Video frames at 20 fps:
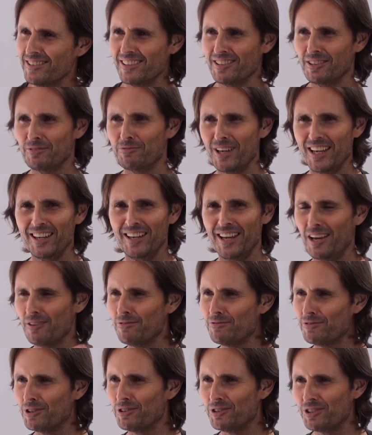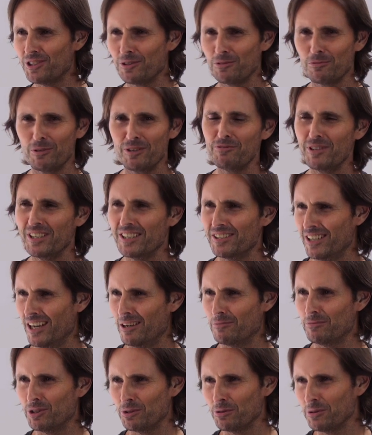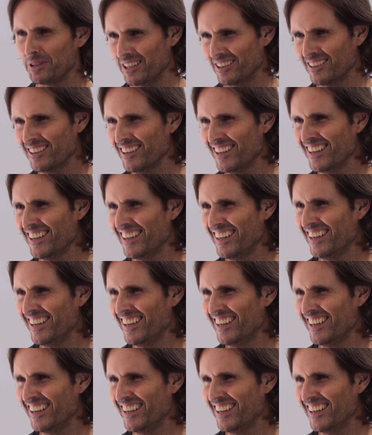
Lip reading: in our future, we finish up doing,